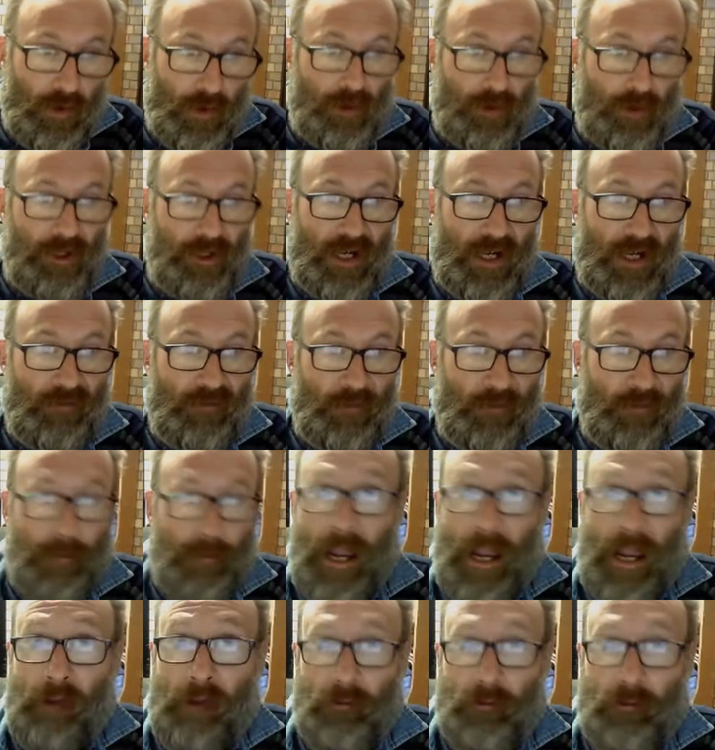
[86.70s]
not enough,
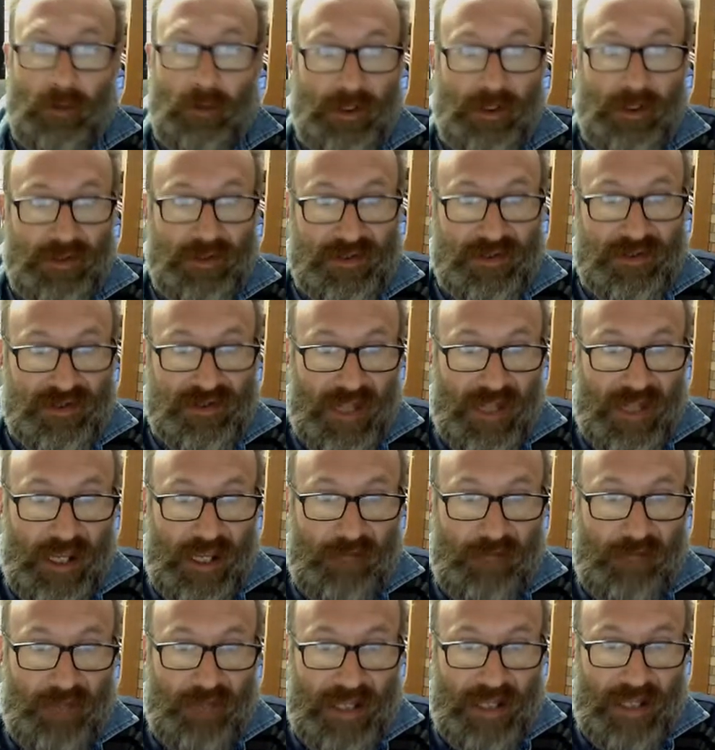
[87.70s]
apparently, to
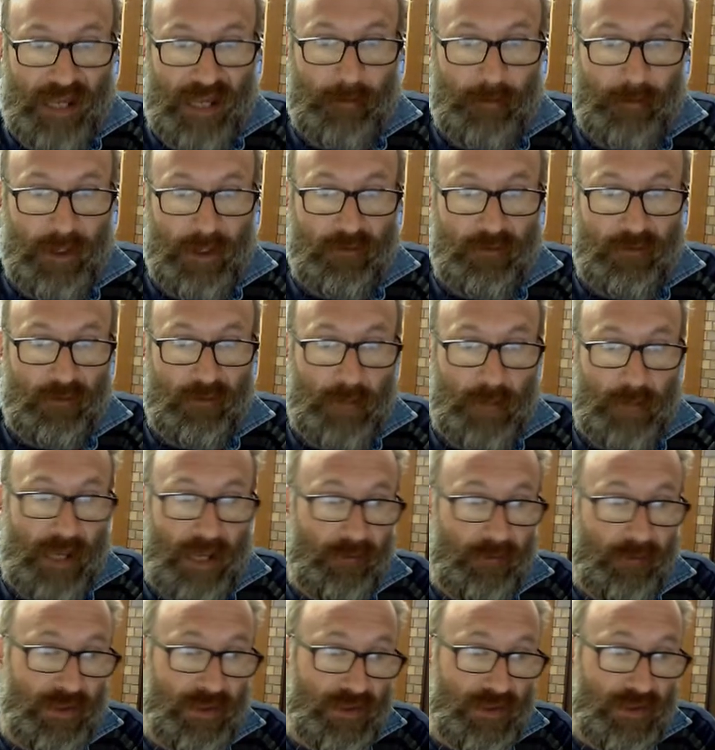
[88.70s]
save the company from
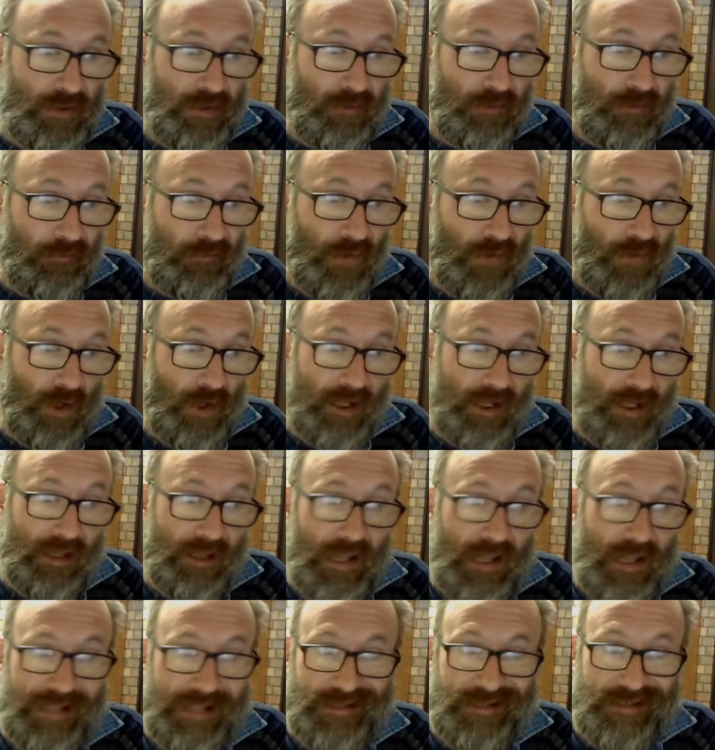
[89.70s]
having to fight a
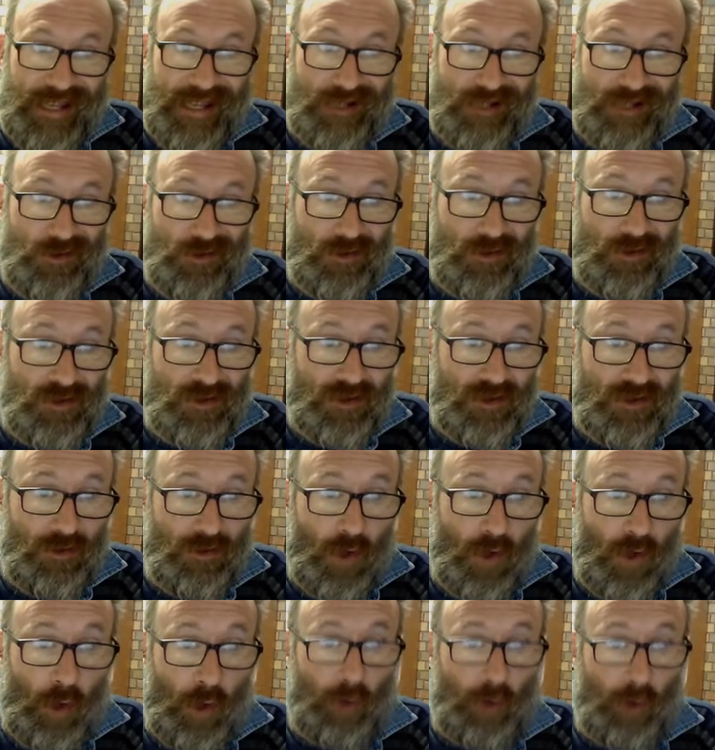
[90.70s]
class action
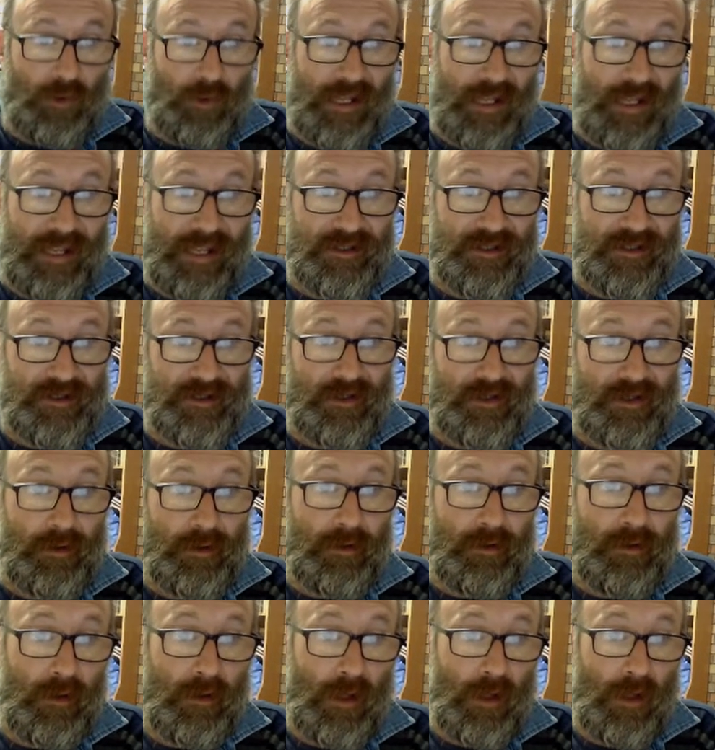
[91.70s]
suit hurled against
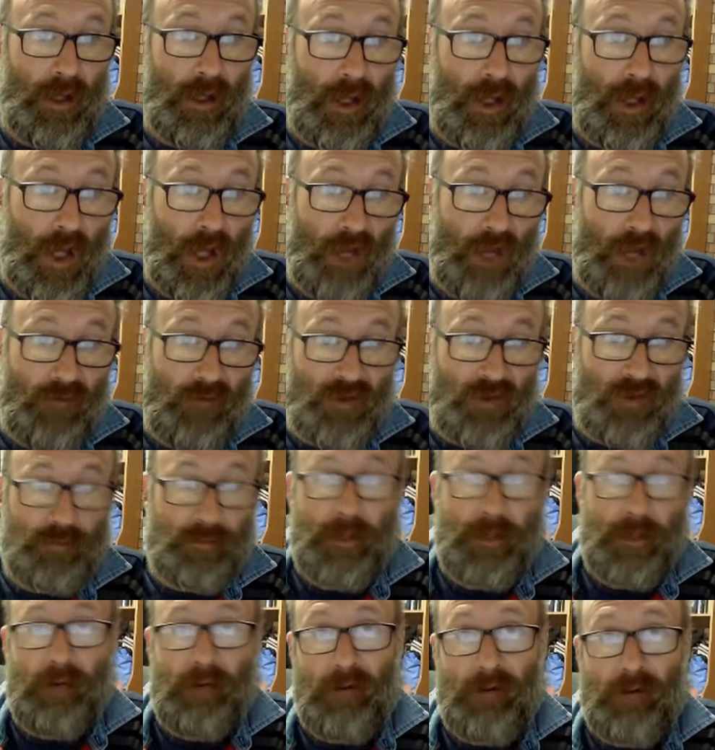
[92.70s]
it over its
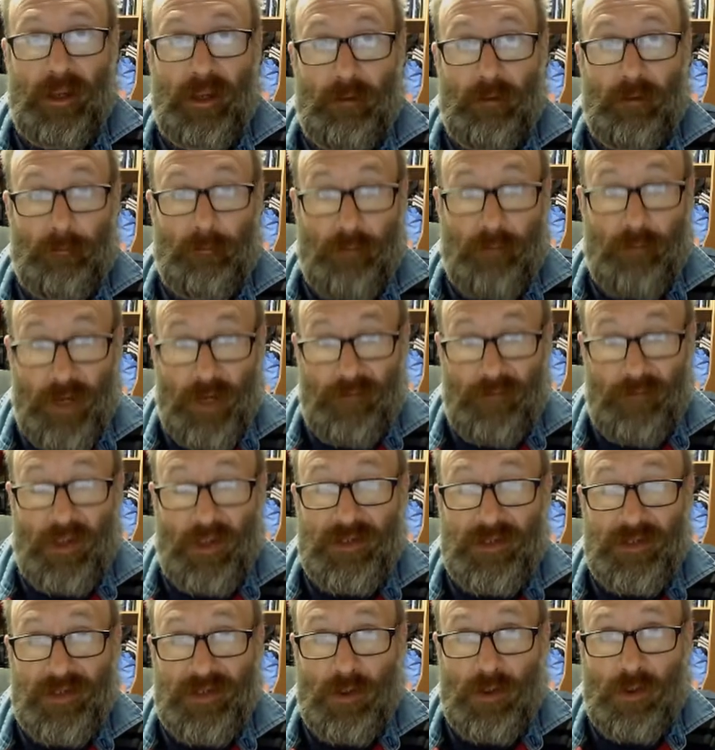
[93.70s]
peri-
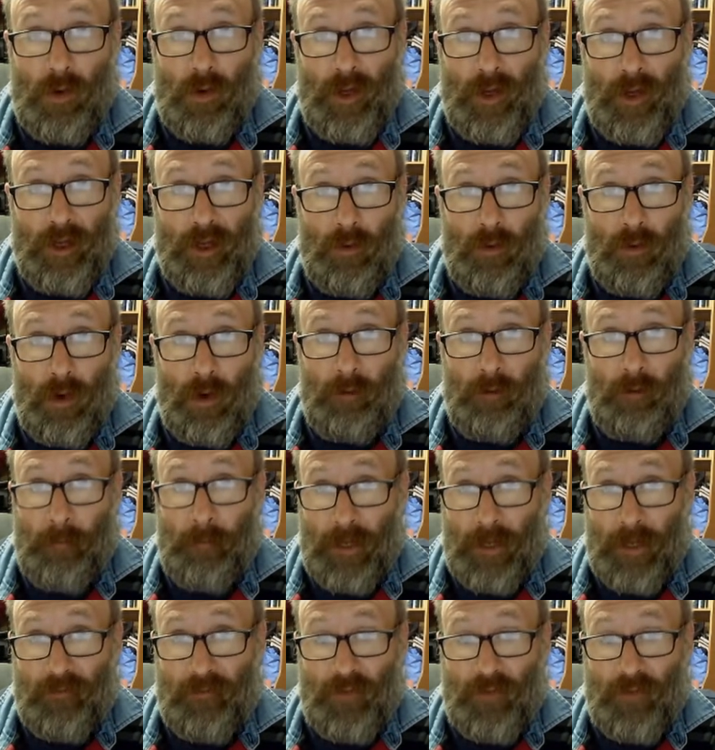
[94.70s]
previous, quote unquote,
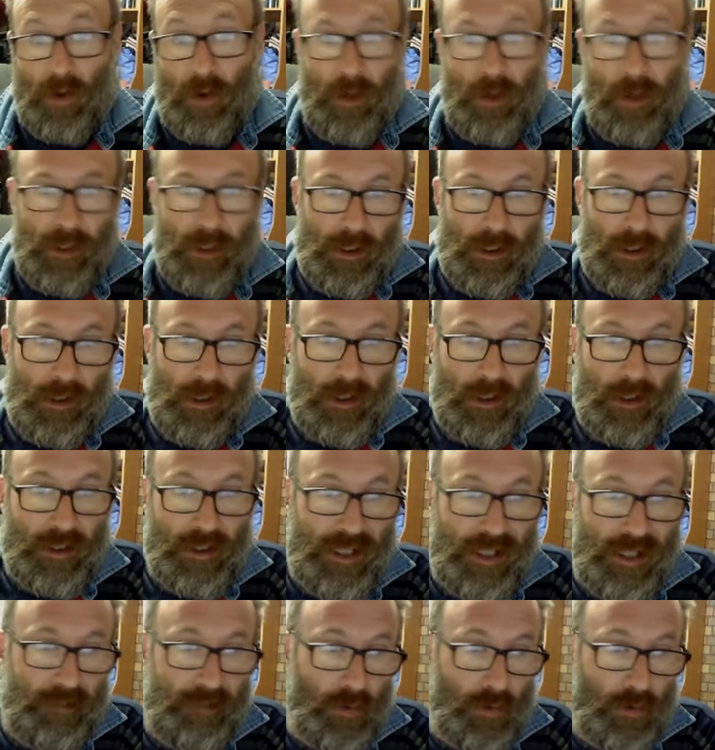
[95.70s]
butterfly
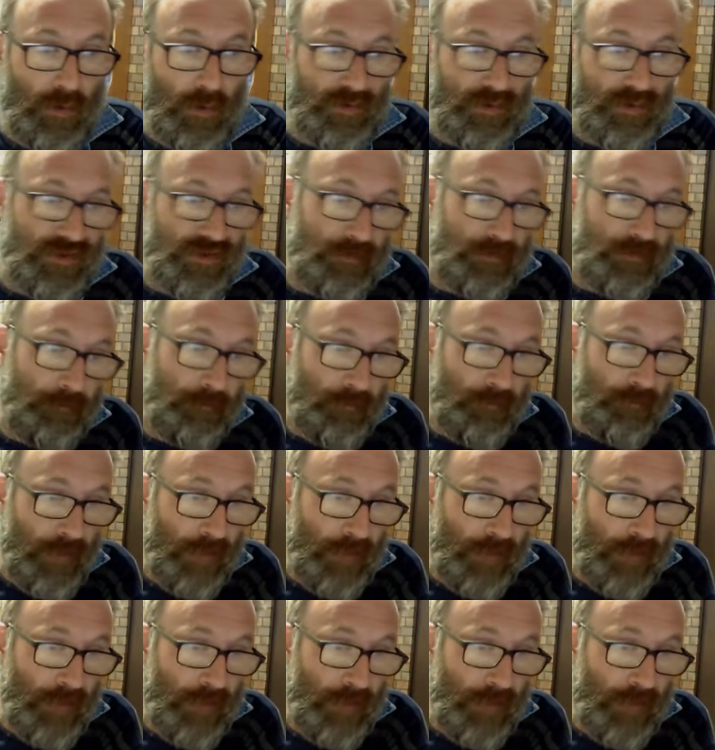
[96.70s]
keyboards.